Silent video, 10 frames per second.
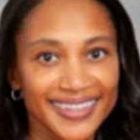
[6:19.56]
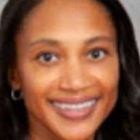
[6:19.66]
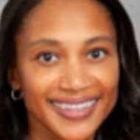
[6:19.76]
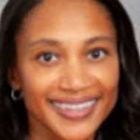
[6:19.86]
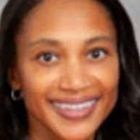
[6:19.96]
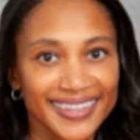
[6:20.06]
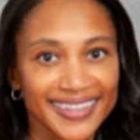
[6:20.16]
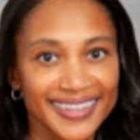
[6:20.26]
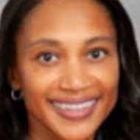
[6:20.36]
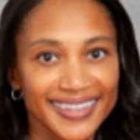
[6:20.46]

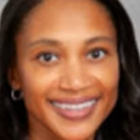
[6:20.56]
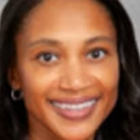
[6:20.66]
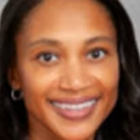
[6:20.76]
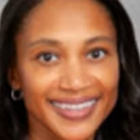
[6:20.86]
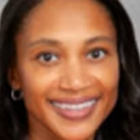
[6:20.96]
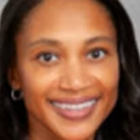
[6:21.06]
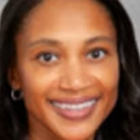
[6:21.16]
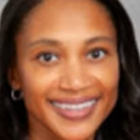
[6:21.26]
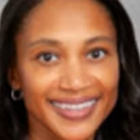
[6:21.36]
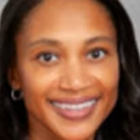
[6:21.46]

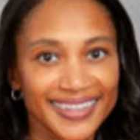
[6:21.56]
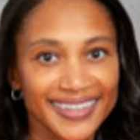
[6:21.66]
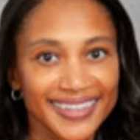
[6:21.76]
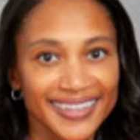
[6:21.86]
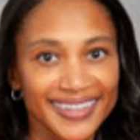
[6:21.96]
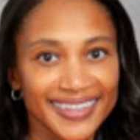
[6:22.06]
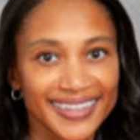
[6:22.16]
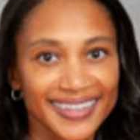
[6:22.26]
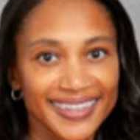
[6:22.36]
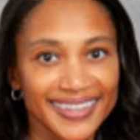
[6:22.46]

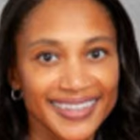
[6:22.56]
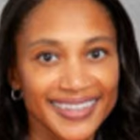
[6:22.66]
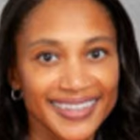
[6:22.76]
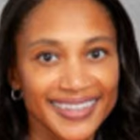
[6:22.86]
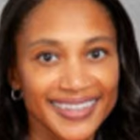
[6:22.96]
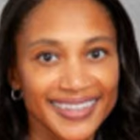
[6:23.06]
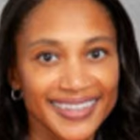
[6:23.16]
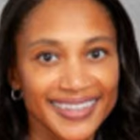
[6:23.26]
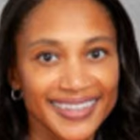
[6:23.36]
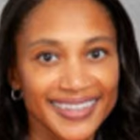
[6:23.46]

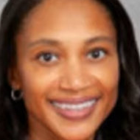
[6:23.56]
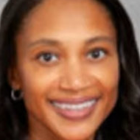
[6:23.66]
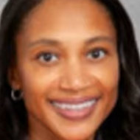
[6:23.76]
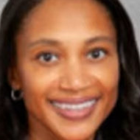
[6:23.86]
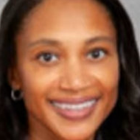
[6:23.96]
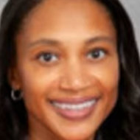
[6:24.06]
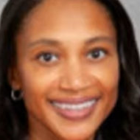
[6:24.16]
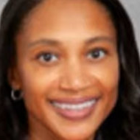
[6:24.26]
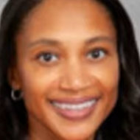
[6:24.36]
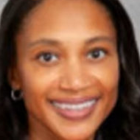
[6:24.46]

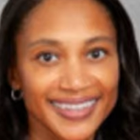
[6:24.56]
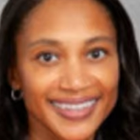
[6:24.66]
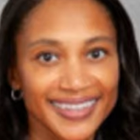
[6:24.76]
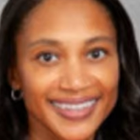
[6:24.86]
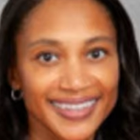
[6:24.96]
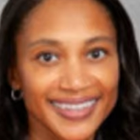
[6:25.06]
This is a still picture; no speech is visible.